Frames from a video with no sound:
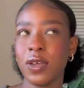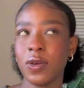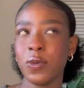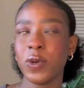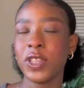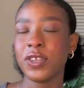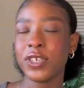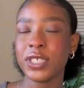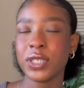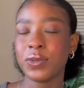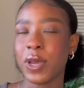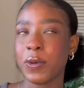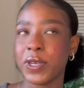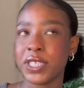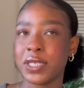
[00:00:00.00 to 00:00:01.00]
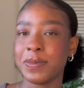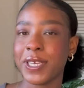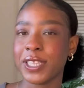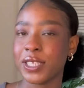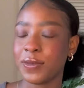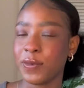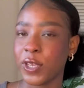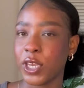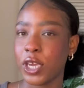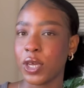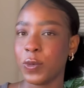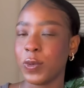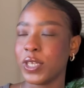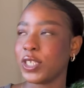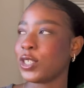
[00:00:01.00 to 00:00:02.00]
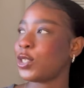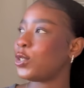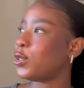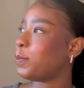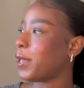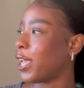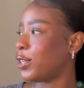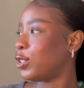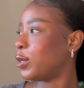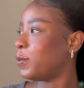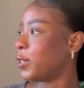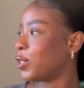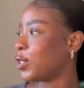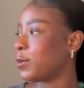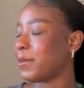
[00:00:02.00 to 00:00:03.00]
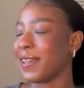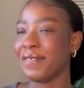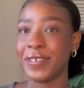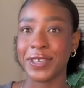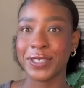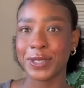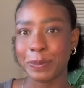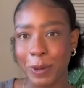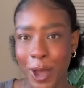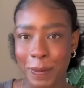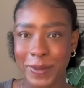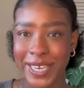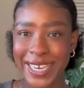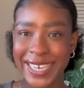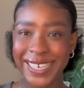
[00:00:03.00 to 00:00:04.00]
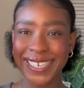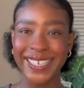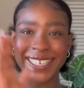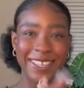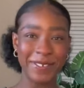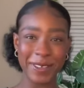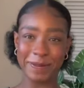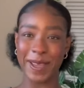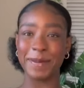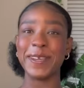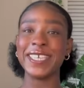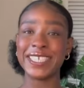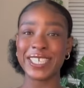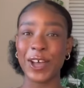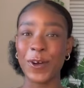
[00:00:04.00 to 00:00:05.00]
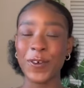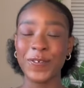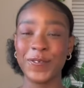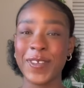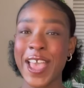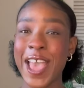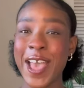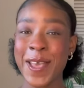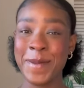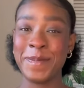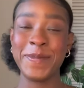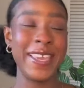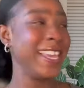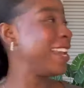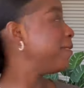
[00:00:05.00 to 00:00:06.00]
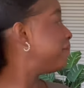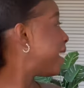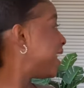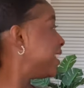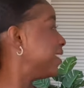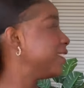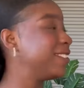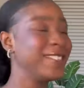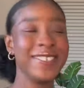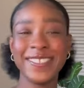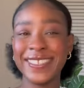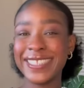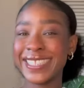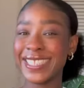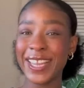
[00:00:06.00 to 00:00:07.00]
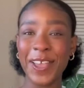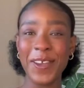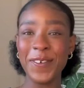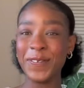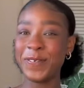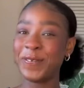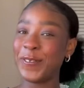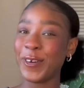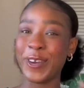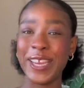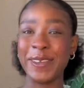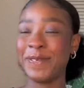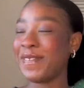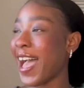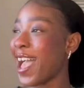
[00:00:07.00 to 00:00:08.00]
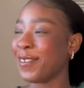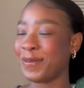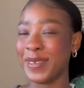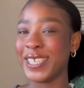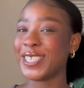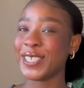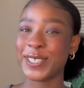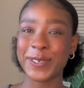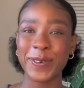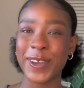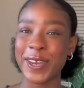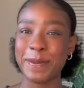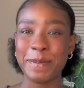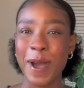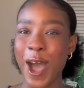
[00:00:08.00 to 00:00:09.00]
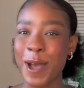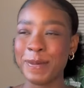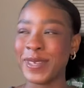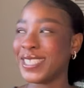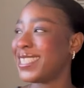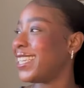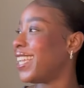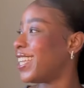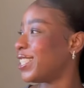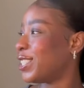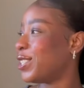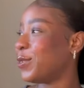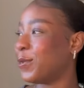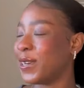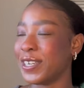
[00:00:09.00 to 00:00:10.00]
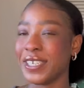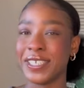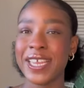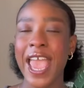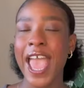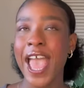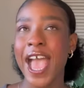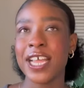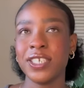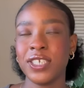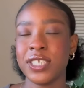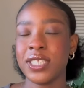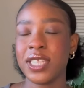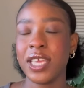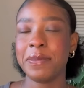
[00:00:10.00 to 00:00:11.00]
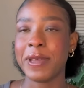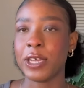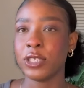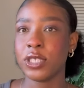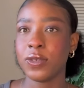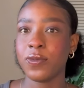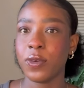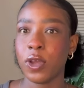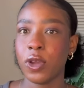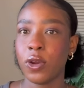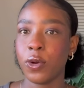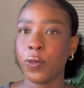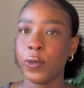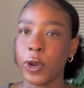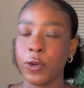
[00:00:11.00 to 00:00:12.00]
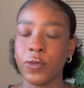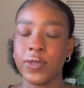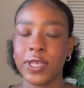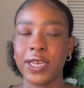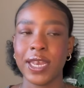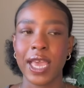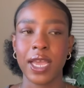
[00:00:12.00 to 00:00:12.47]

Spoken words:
One of the reasons why I wanted to make this video was to pay a tribute to my first apartment, living by myself, me and my little 45 meter squared apartment against the world, and just the amount of growth and